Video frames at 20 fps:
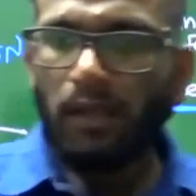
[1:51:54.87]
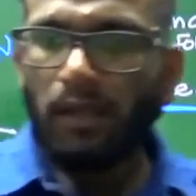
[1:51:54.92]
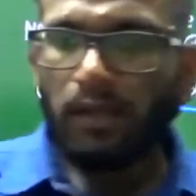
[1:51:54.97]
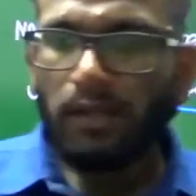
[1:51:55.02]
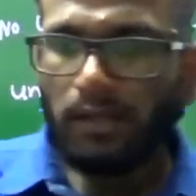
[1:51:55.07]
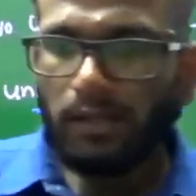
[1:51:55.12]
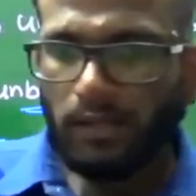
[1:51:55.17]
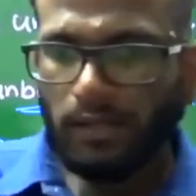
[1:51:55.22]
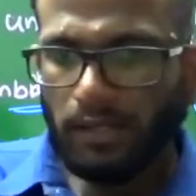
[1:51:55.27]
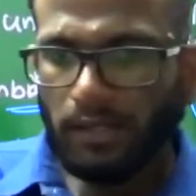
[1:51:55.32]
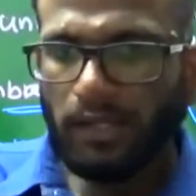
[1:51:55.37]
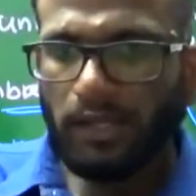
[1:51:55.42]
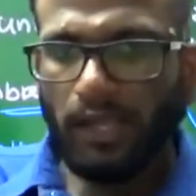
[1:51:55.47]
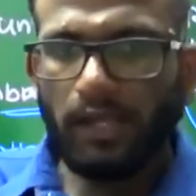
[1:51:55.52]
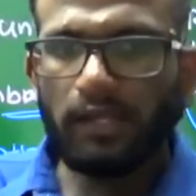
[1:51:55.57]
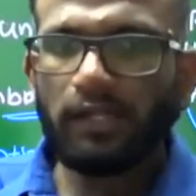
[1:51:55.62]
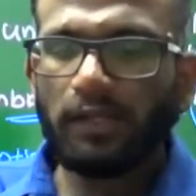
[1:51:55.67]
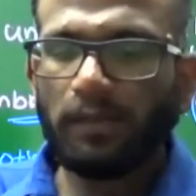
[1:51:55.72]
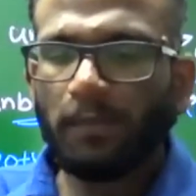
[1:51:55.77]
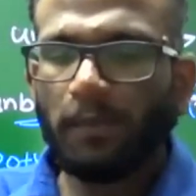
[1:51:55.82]
the
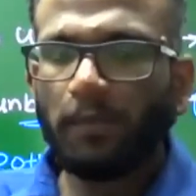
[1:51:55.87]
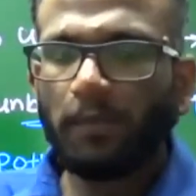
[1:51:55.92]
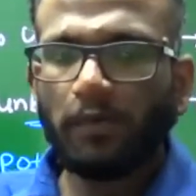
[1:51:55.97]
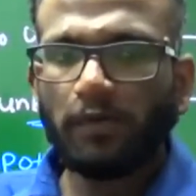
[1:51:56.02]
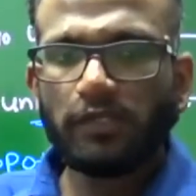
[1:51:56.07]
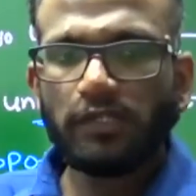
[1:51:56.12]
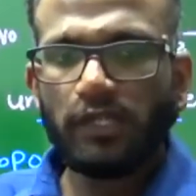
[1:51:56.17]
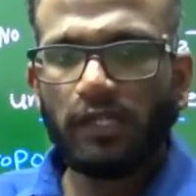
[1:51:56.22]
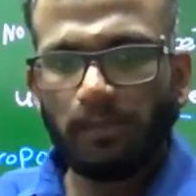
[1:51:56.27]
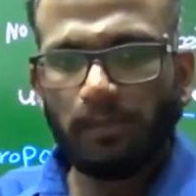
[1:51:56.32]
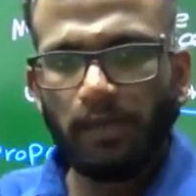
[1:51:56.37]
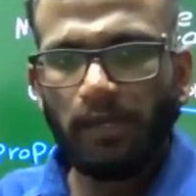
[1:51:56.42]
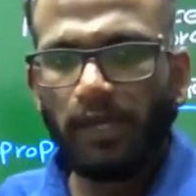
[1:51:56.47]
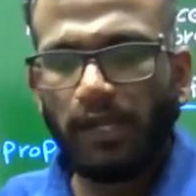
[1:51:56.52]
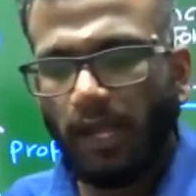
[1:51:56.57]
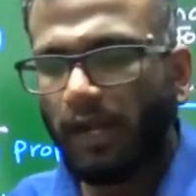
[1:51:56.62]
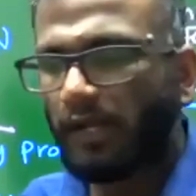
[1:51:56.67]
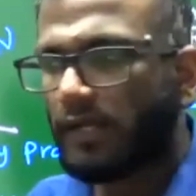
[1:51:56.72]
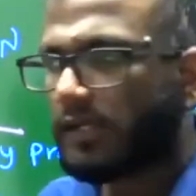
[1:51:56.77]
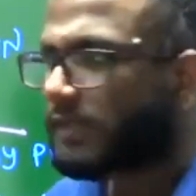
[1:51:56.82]
directly proportional mean
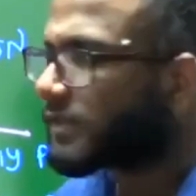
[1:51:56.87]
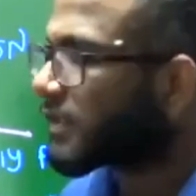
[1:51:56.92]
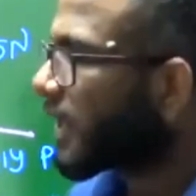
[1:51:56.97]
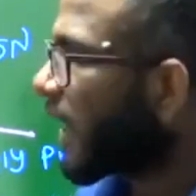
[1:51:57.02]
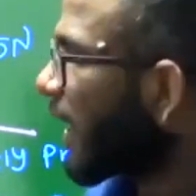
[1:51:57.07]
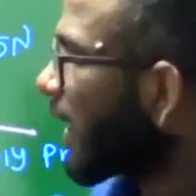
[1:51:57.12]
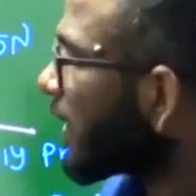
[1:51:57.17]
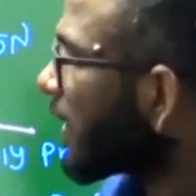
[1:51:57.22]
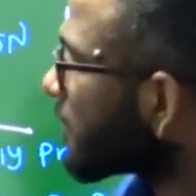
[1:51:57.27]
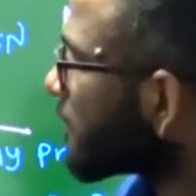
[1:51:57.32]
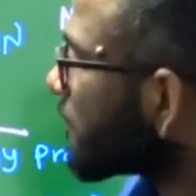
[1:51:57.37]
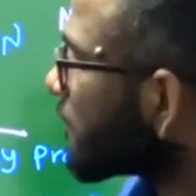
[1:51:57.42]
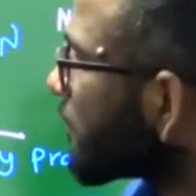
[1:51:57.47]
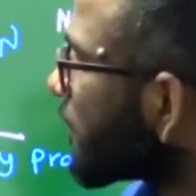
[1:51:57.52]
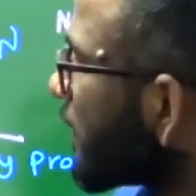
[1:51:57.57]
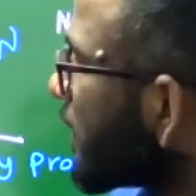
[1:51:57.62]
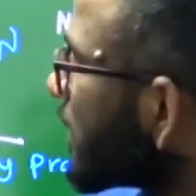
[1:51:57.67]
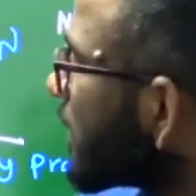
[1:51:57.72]
understand when